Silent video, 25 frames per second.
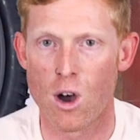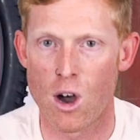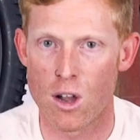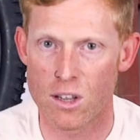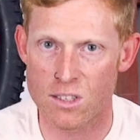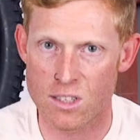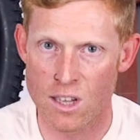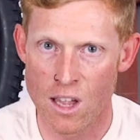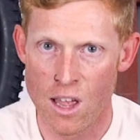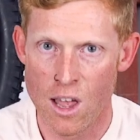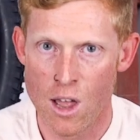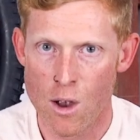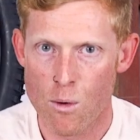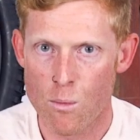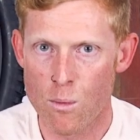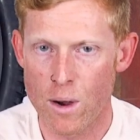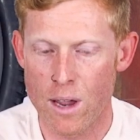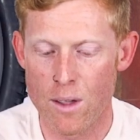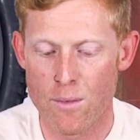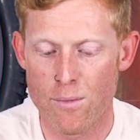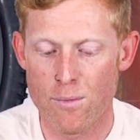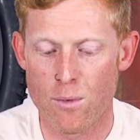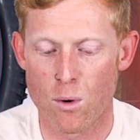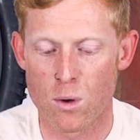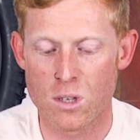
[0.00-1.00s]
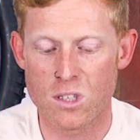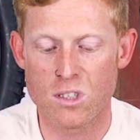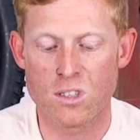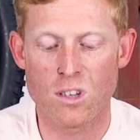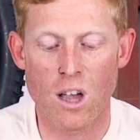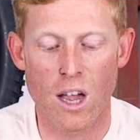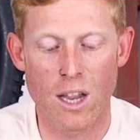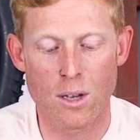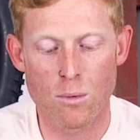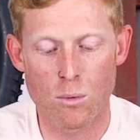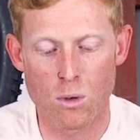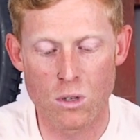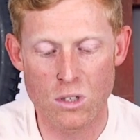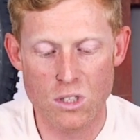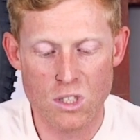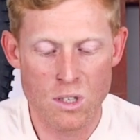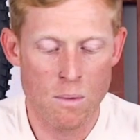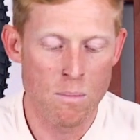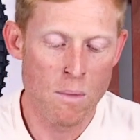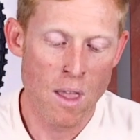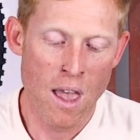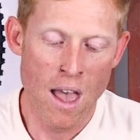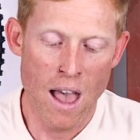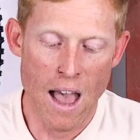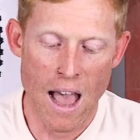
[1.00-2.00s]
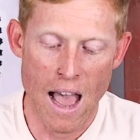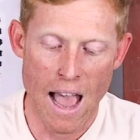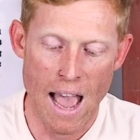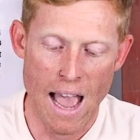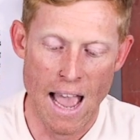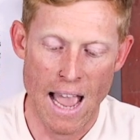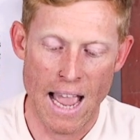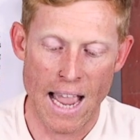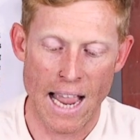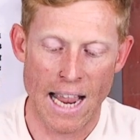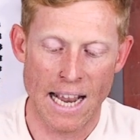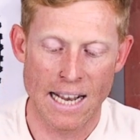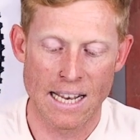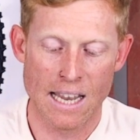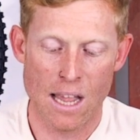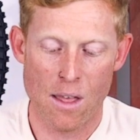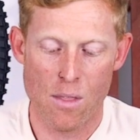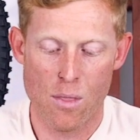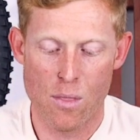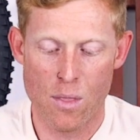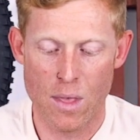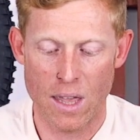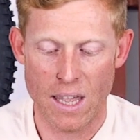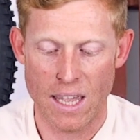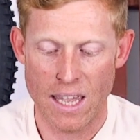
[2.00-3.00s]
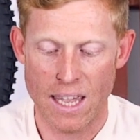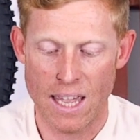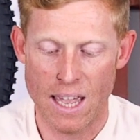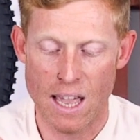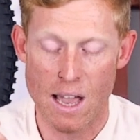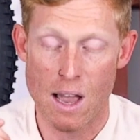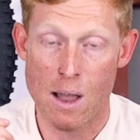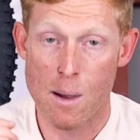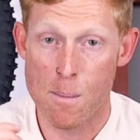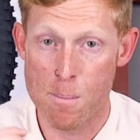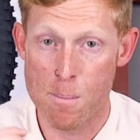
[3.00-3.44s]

got reinforced sidewalls and the